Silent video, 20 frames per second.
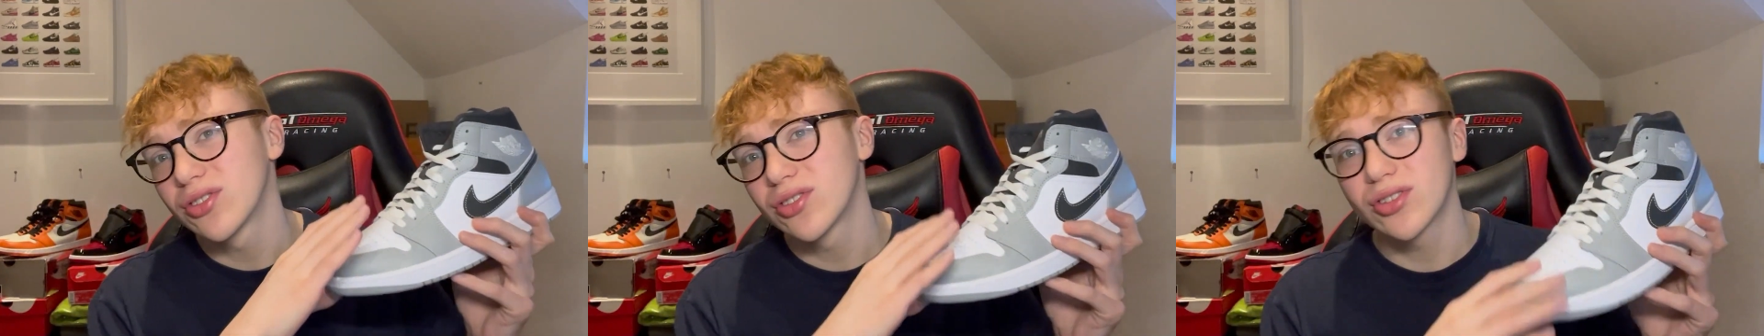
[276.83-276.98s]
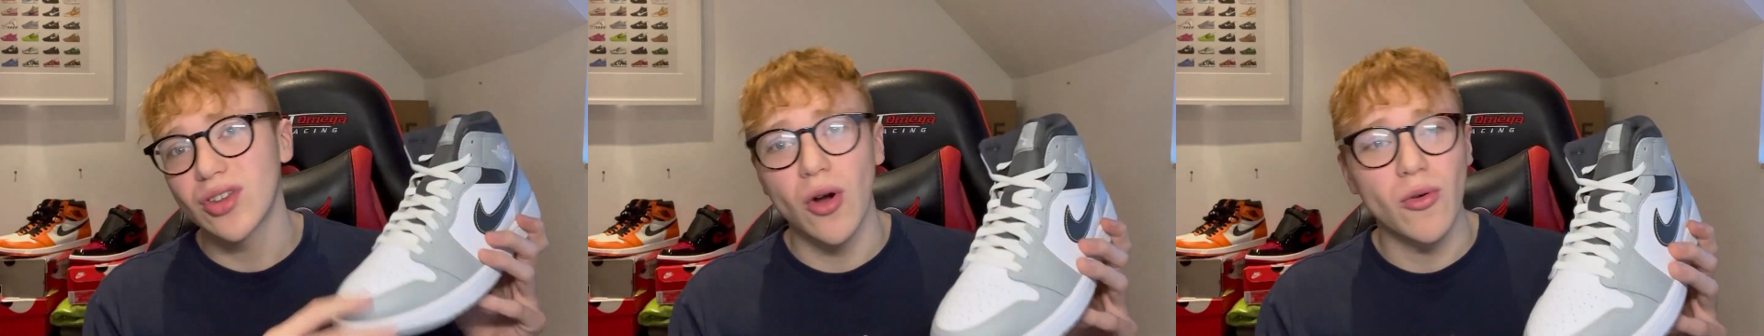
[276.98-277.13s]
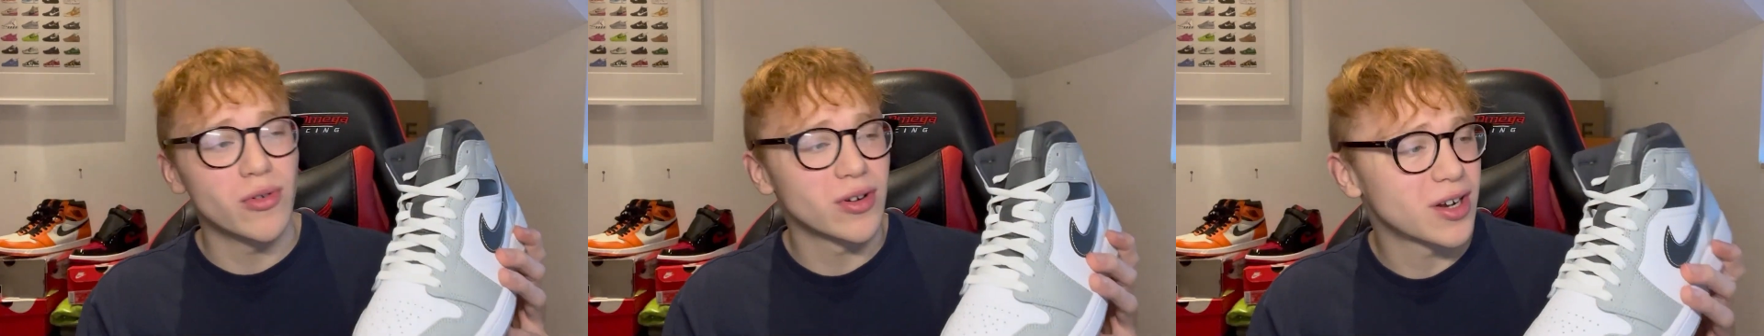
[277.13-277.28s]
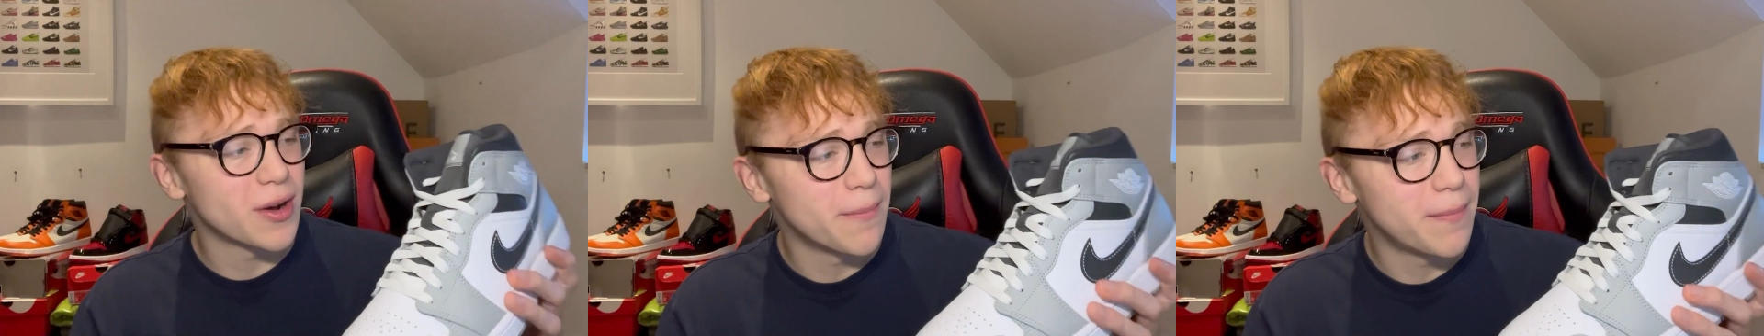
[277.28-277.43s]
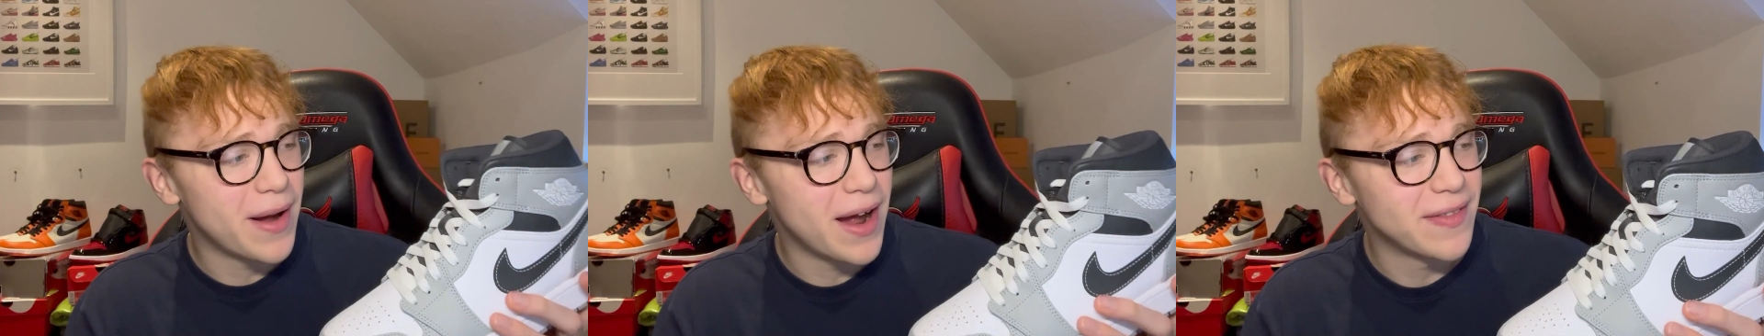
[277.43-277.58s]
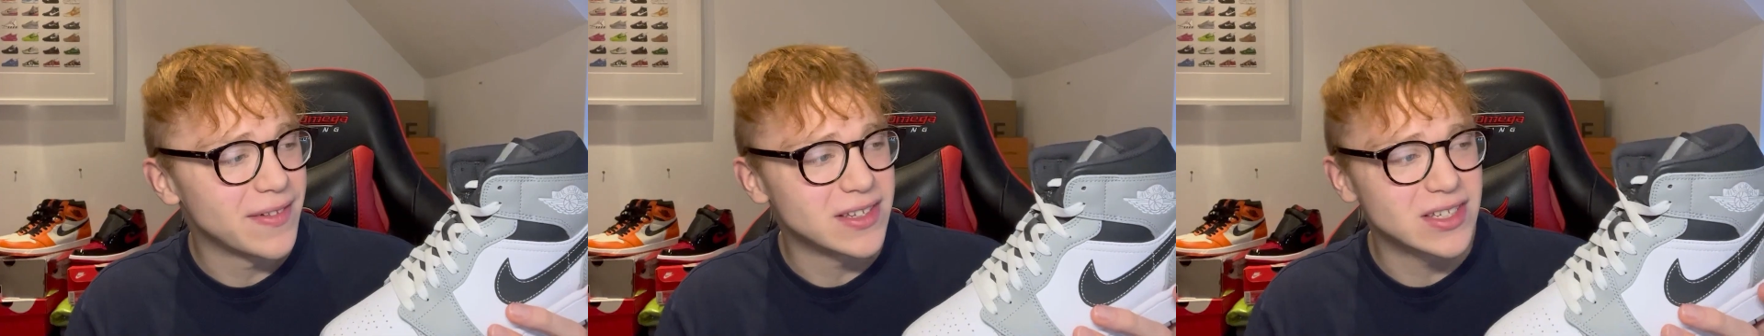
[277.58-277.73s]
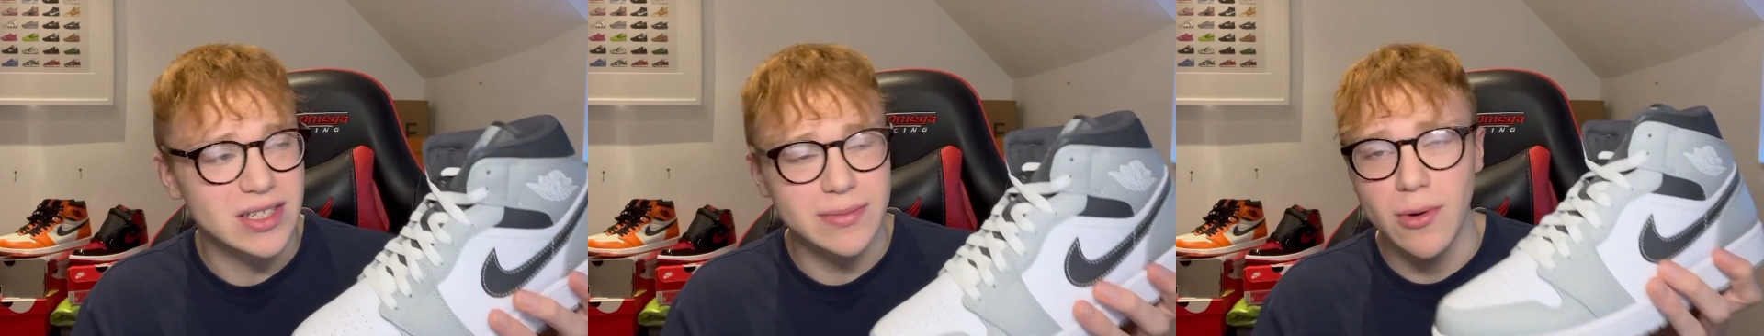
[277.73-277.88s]
don't compare
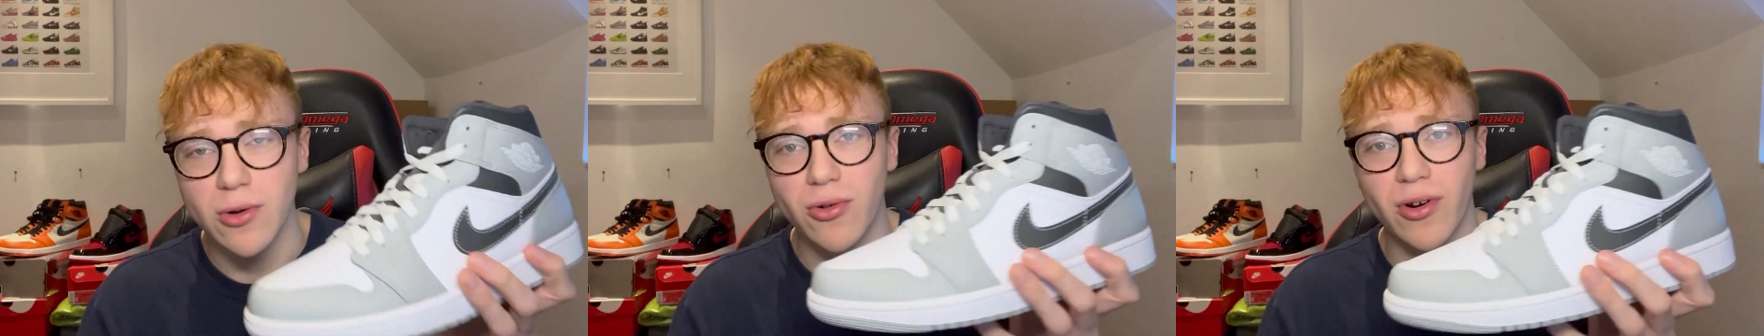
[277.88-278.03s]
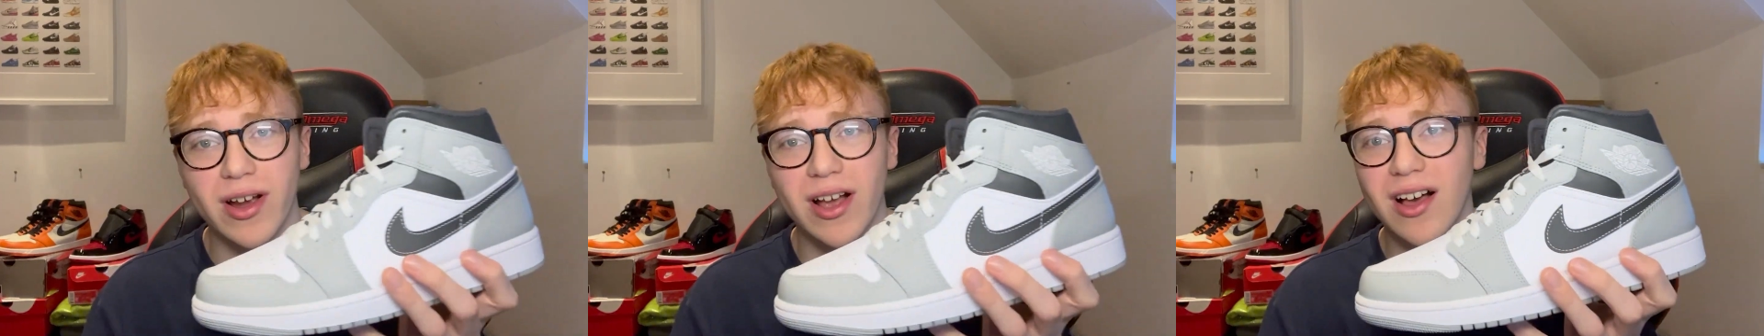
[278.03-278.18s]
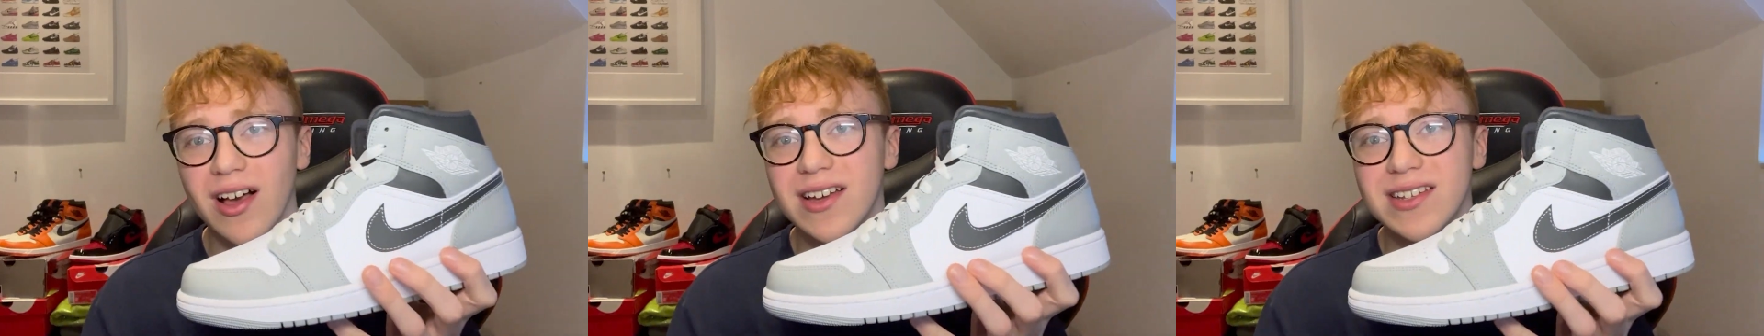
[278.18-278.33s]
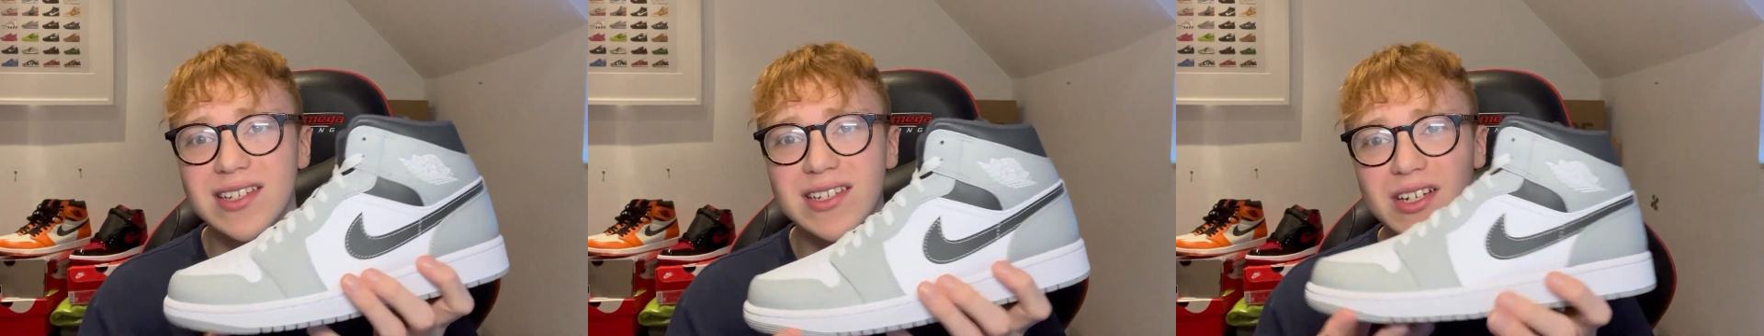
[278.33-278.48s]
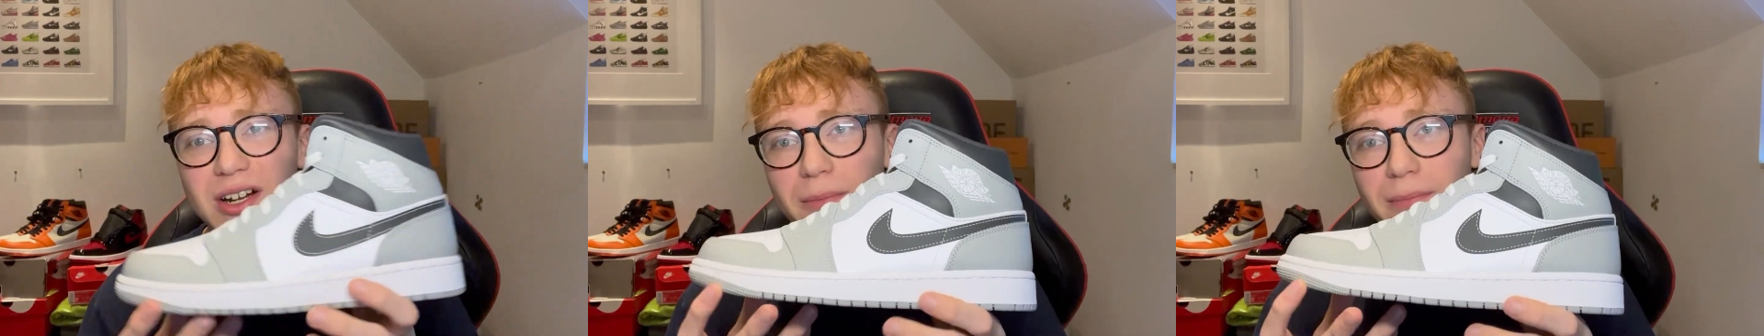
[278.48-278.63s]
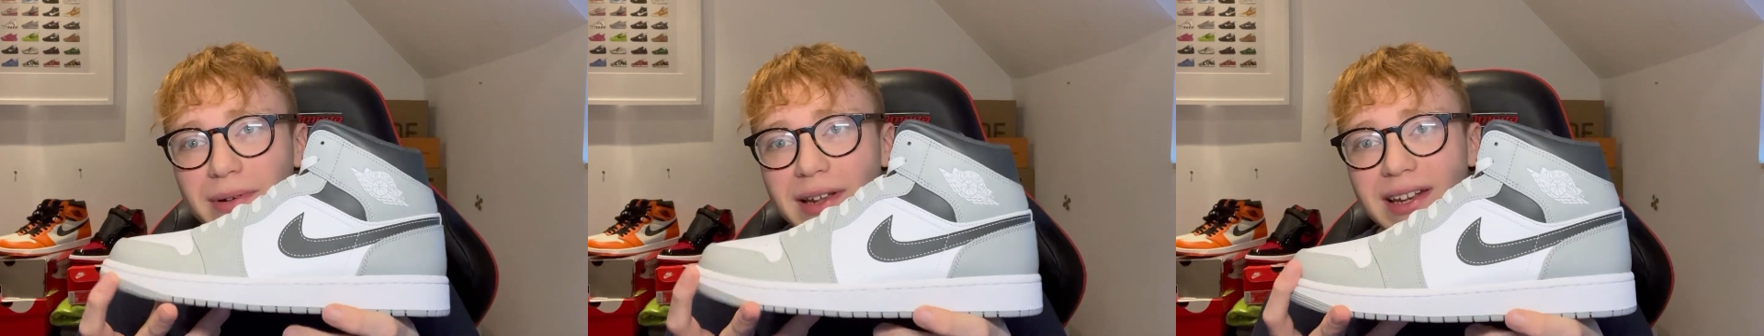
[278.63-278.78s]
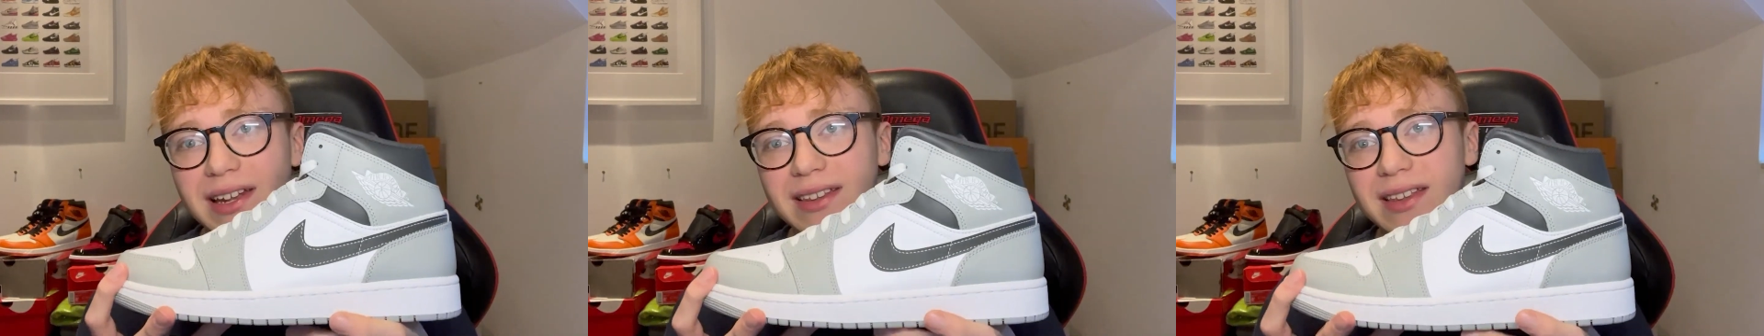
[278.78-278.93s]
these to Smoke Grey highs. These are
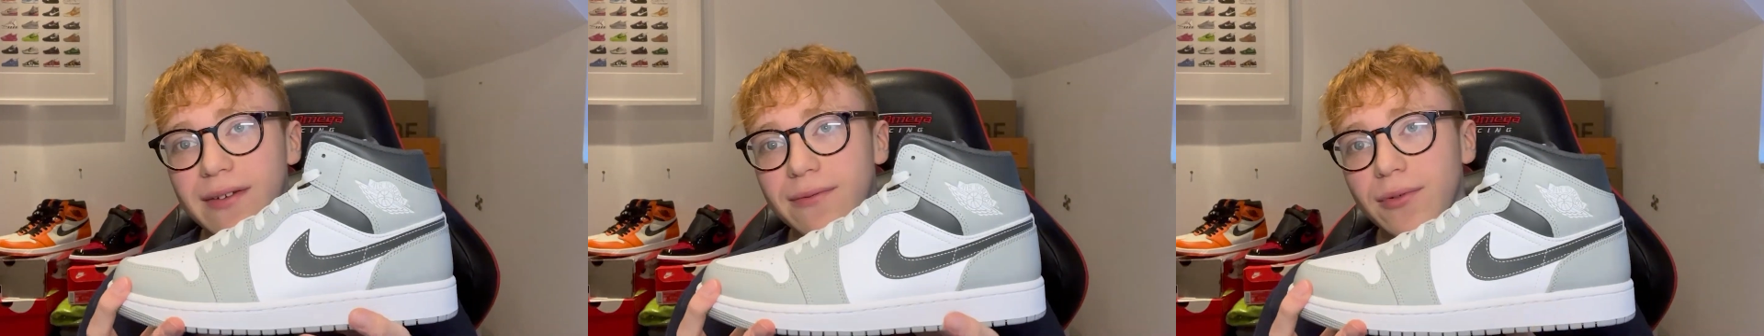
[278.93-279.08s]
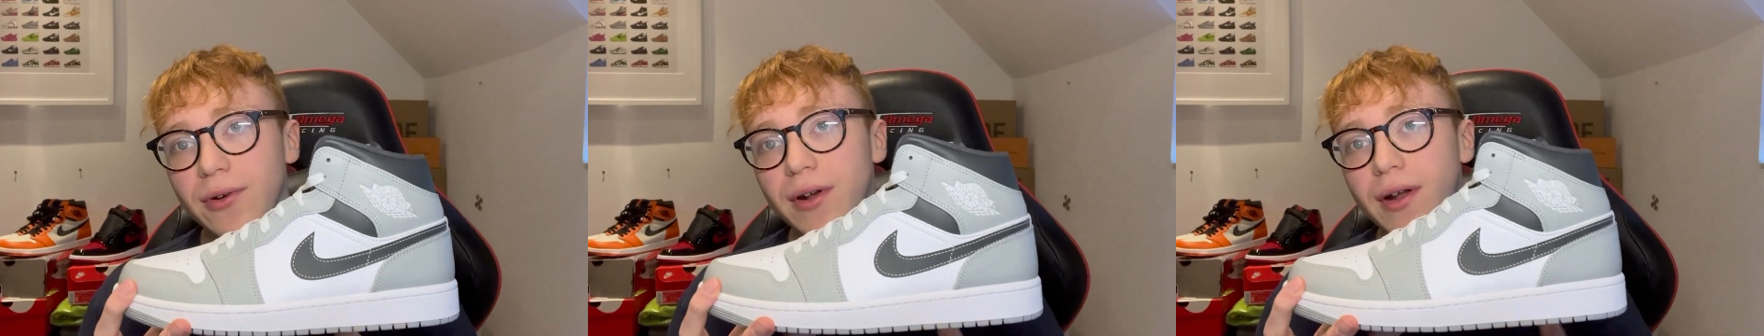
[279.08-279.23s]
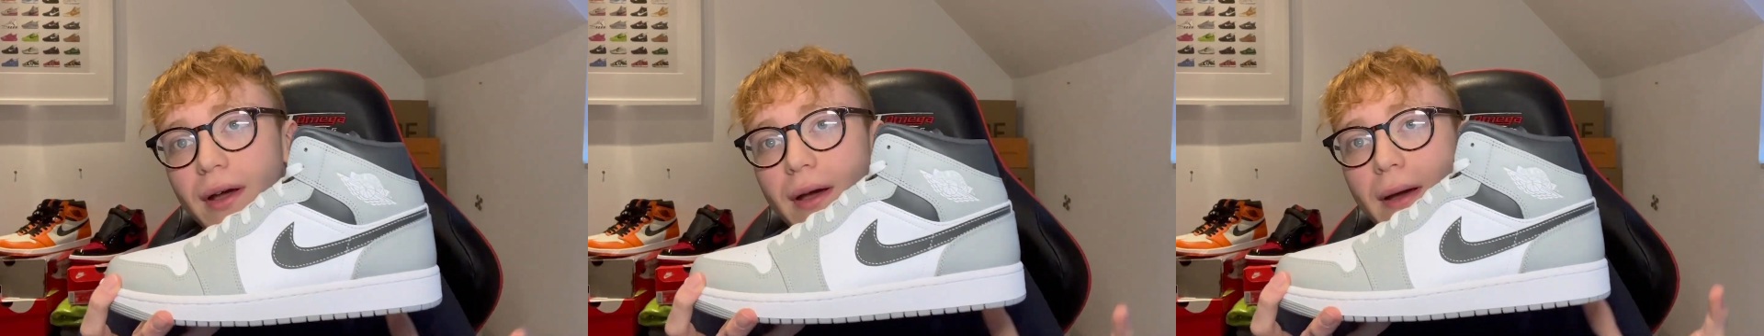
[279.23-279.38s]
completely different.